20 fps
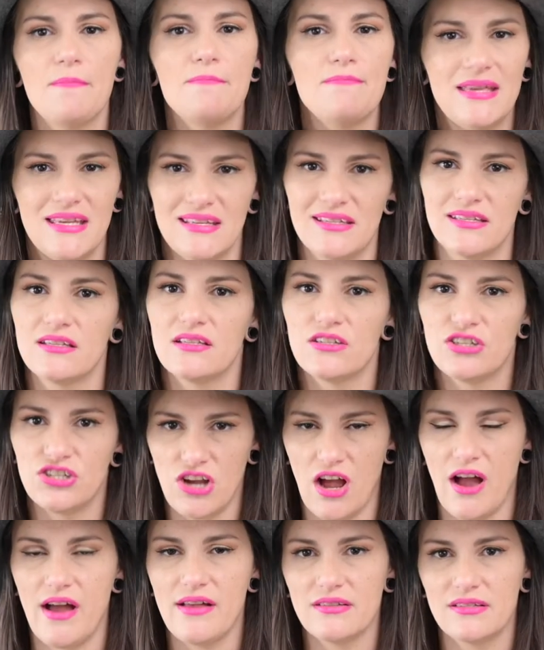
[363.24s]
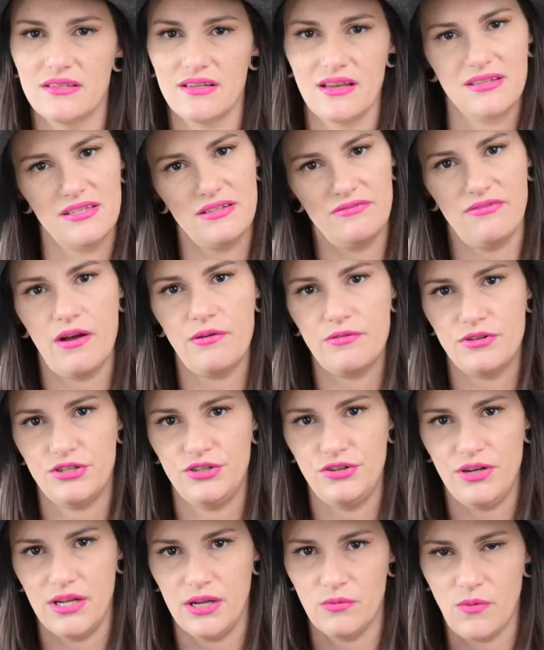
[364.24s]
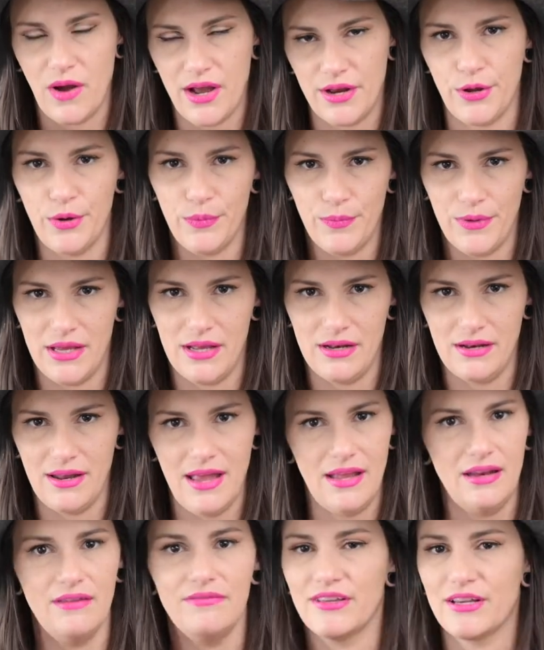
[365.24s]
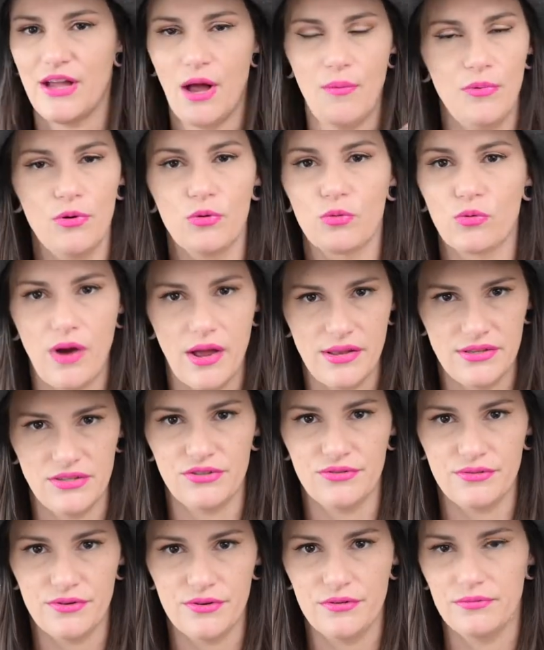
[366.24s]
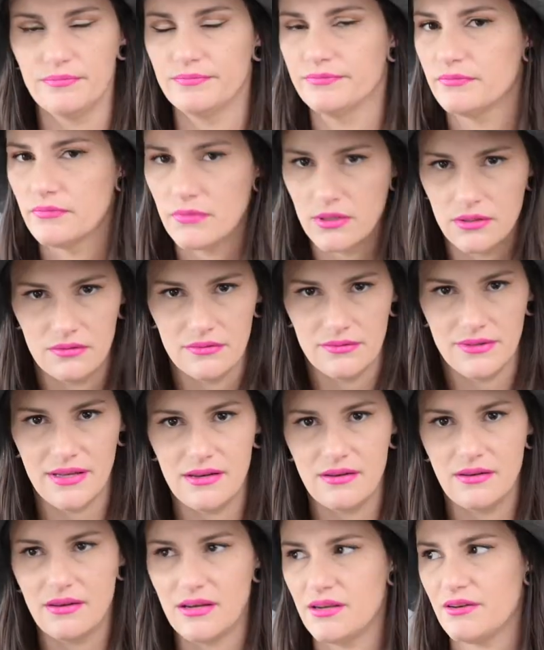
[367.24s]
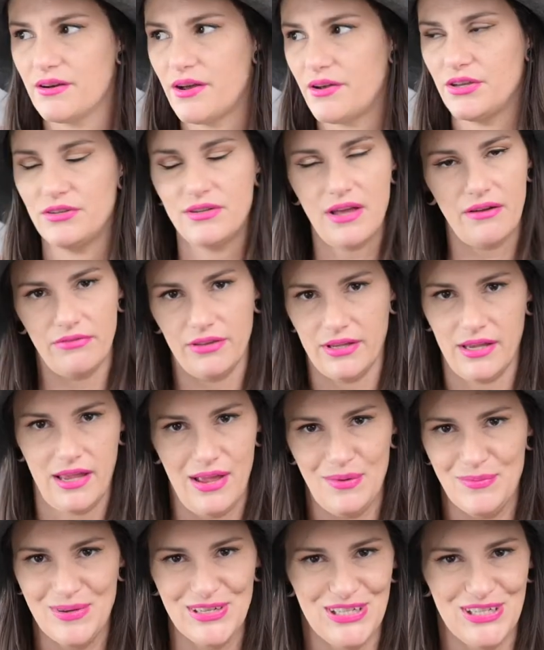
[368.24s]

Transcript: miss shots as if I was shooting wide open. And if the couple runs through, then you know you definitely can't be